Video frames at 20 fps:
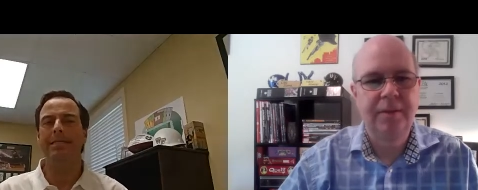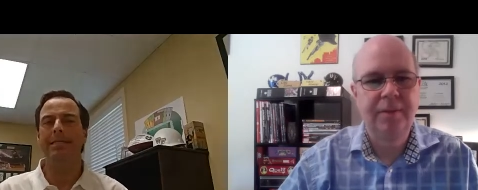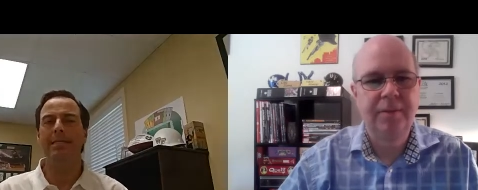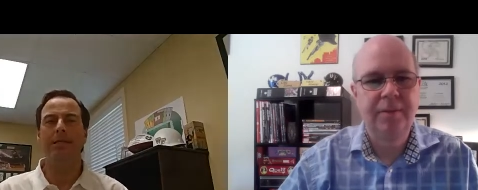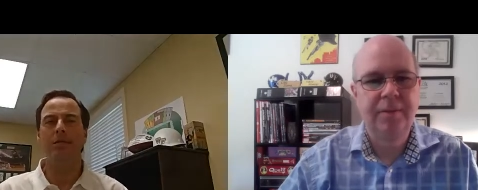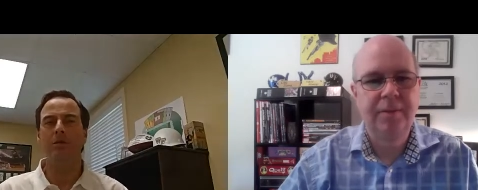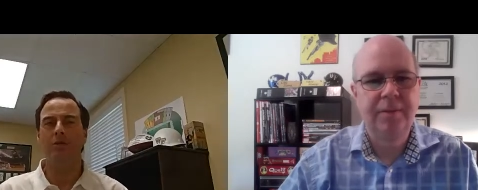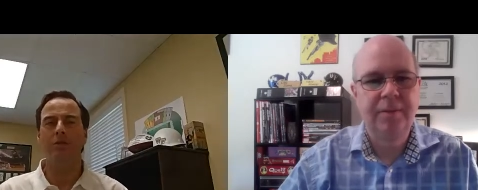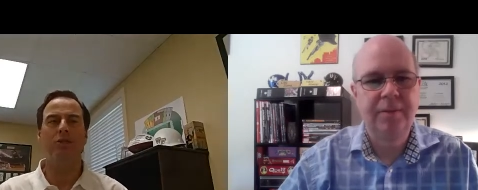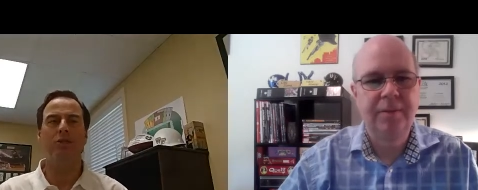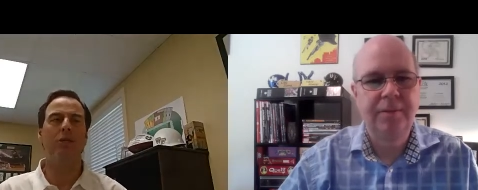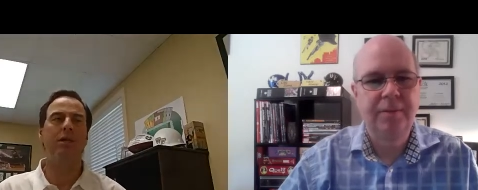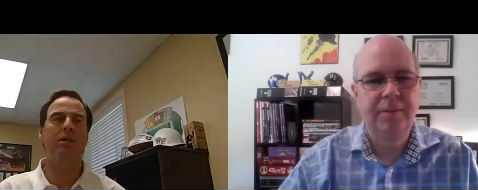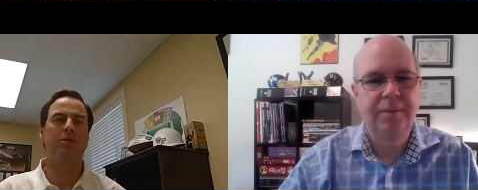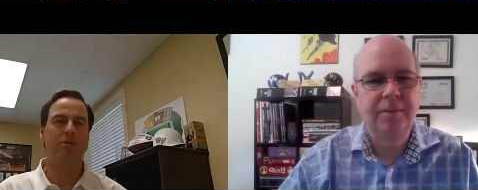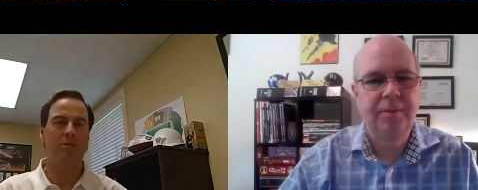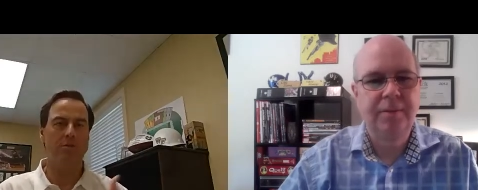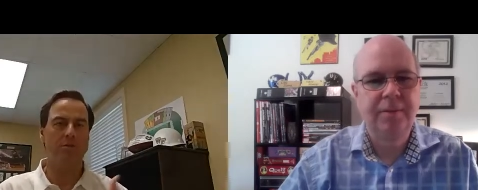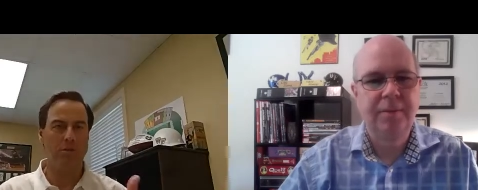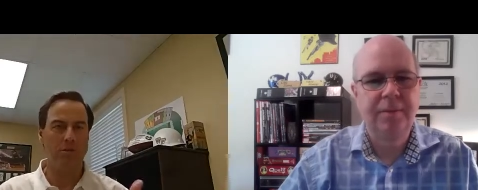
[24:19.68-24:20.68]
Speaker 1: he'll share
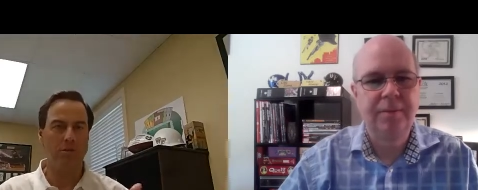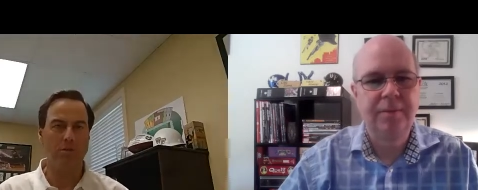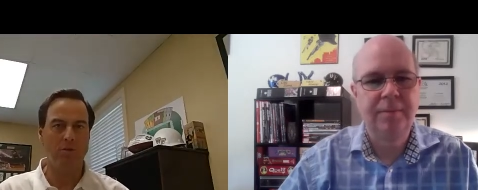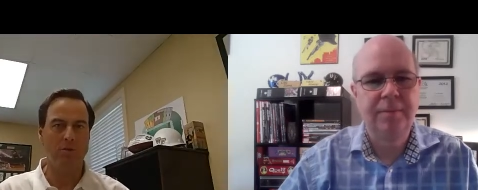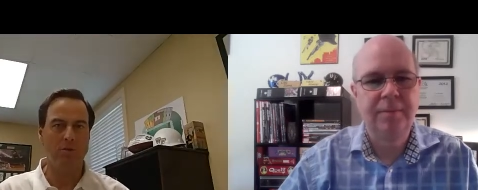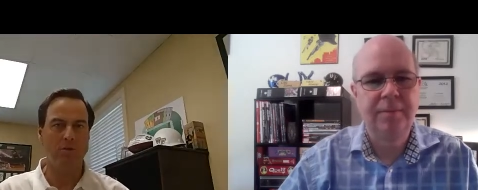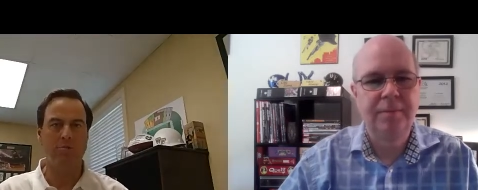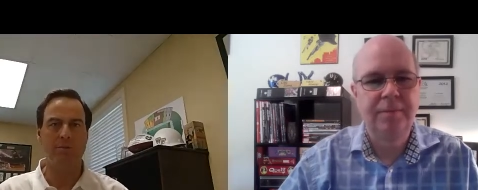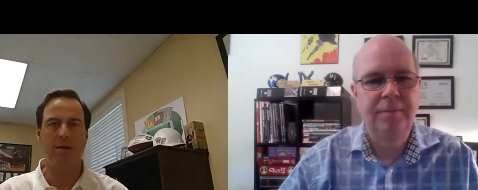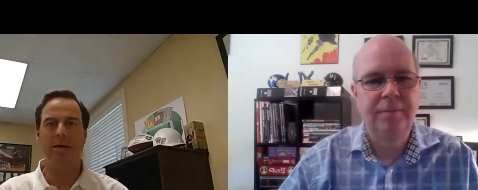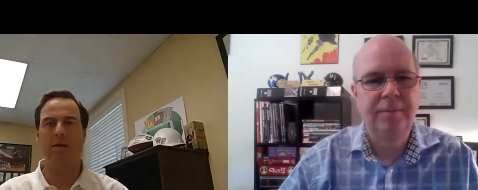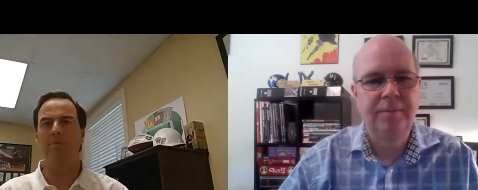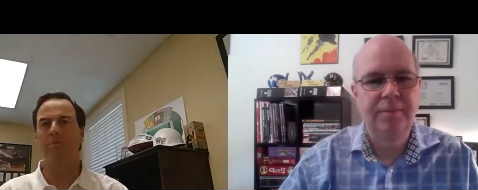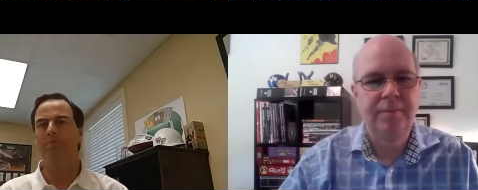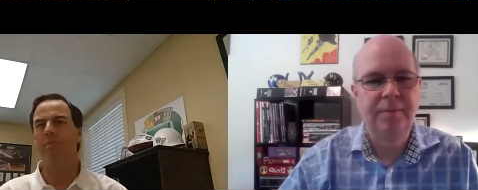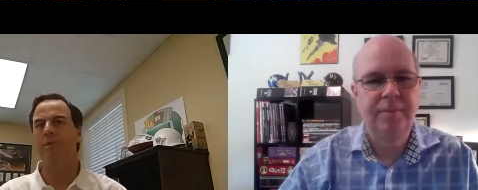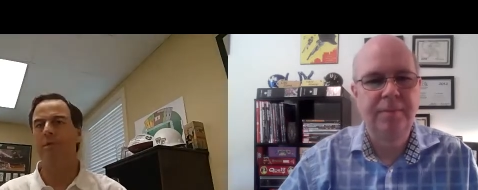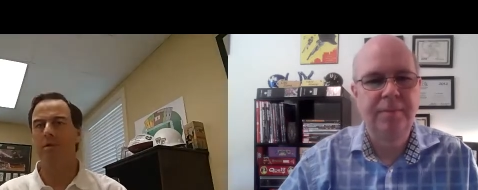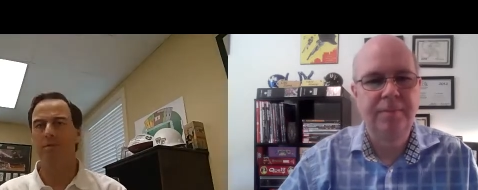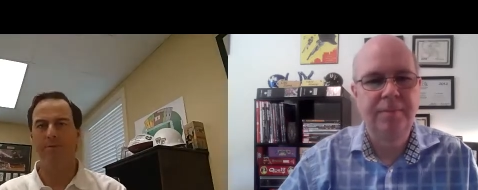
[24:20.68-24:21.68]
some news about,
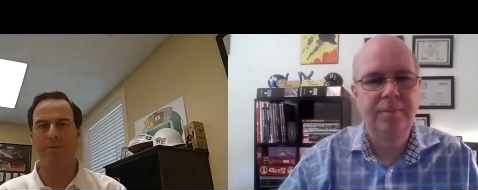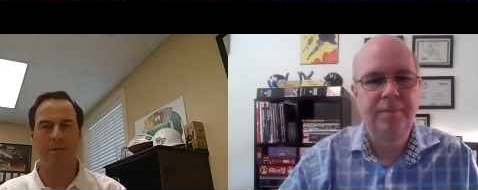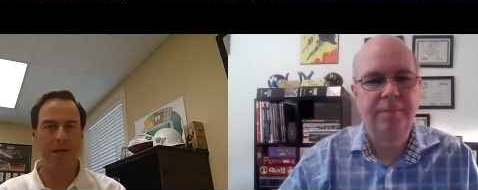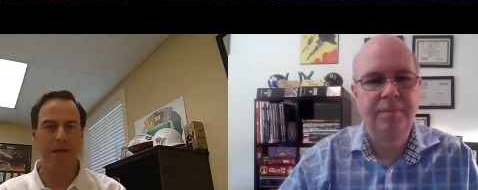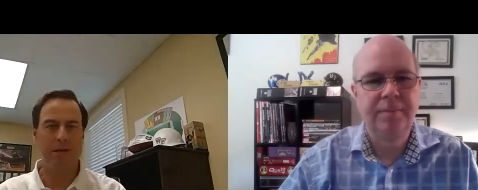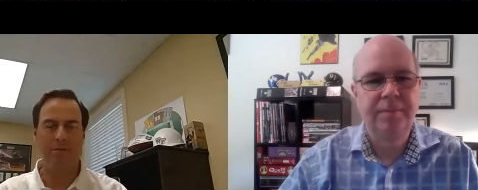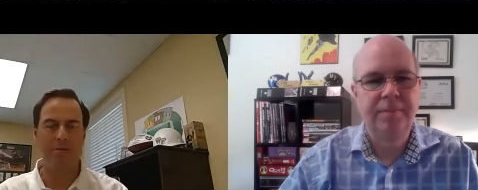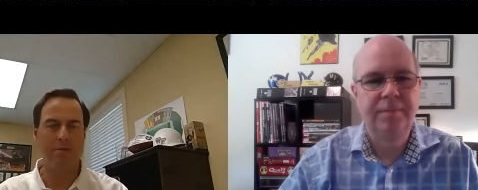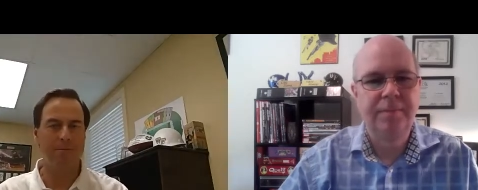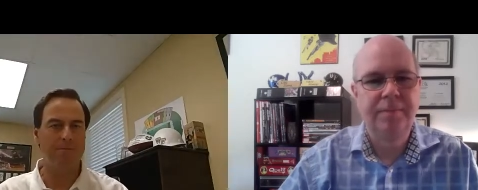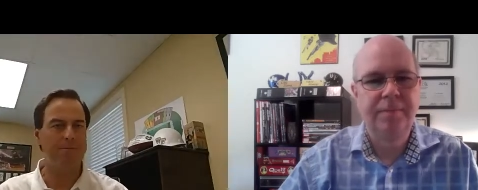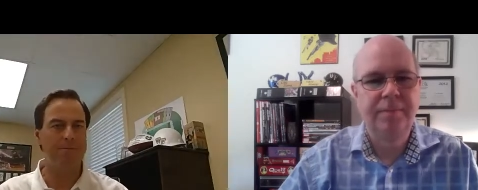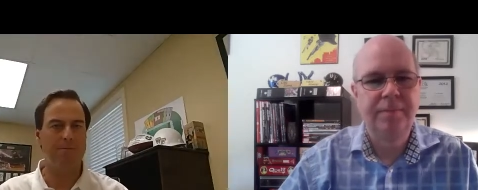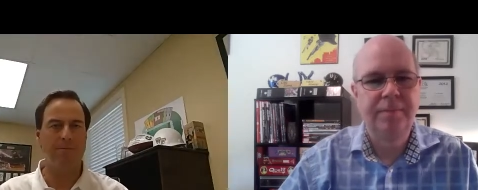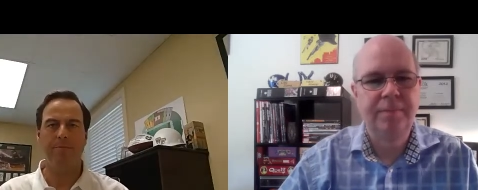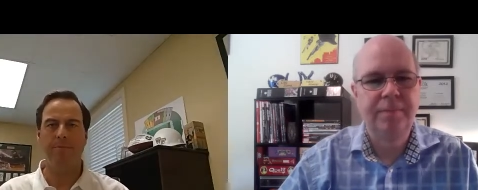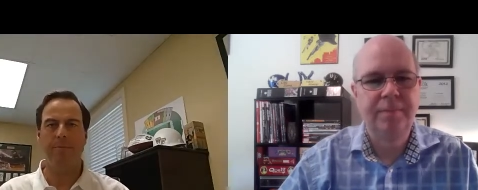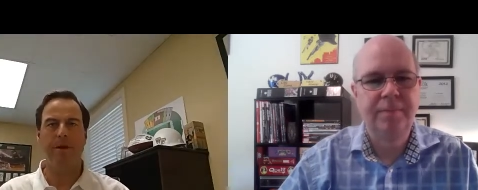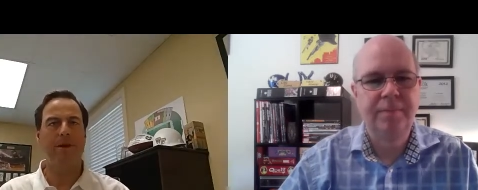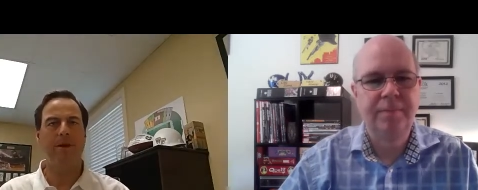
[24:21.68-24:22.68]
you know, a particular
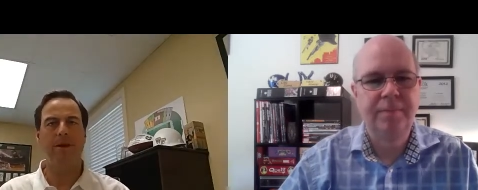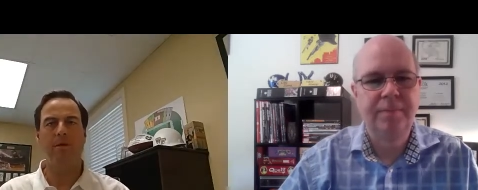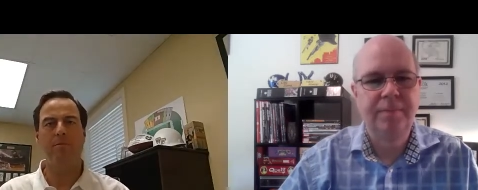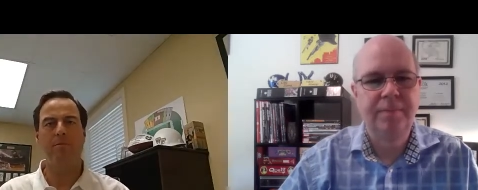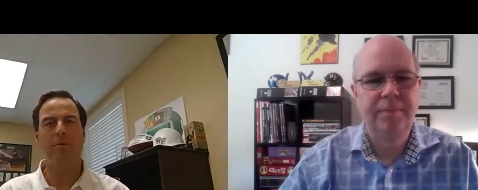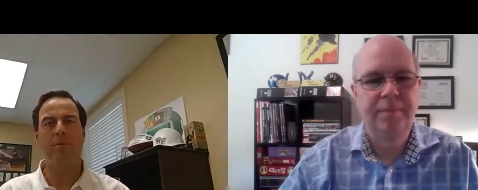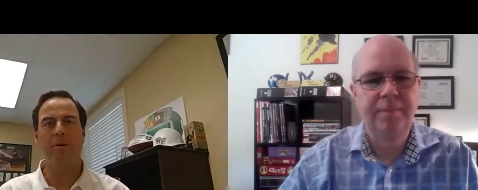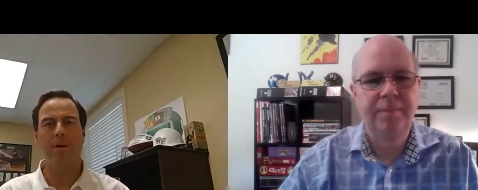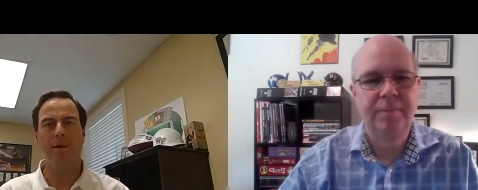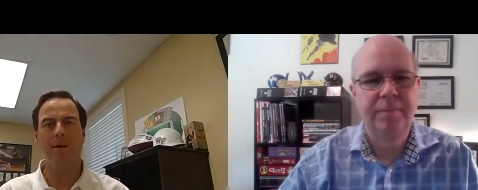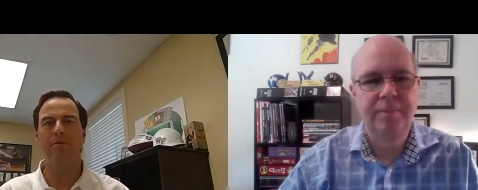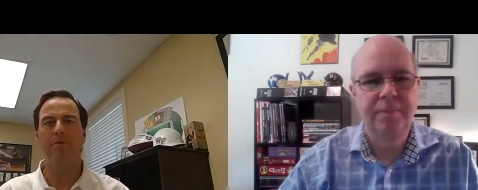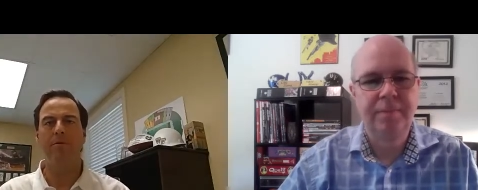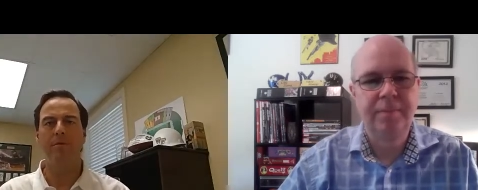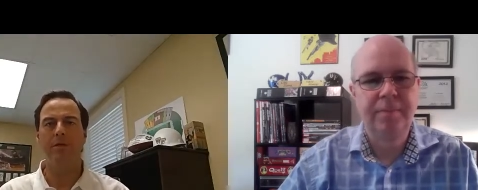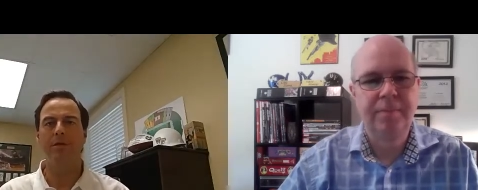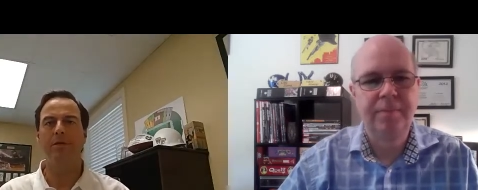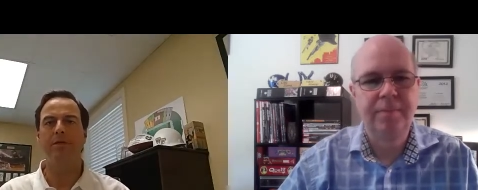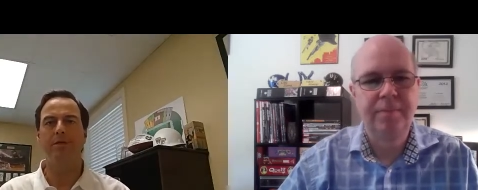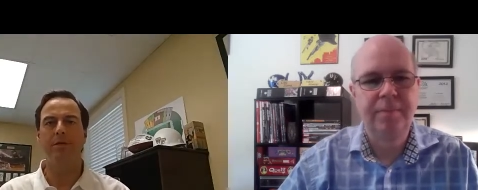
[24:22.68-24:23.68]
item or whatever.
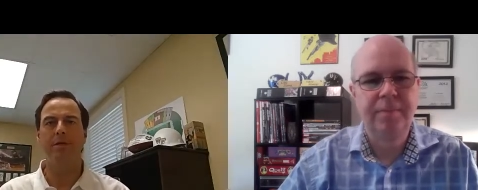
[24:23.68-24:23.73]
And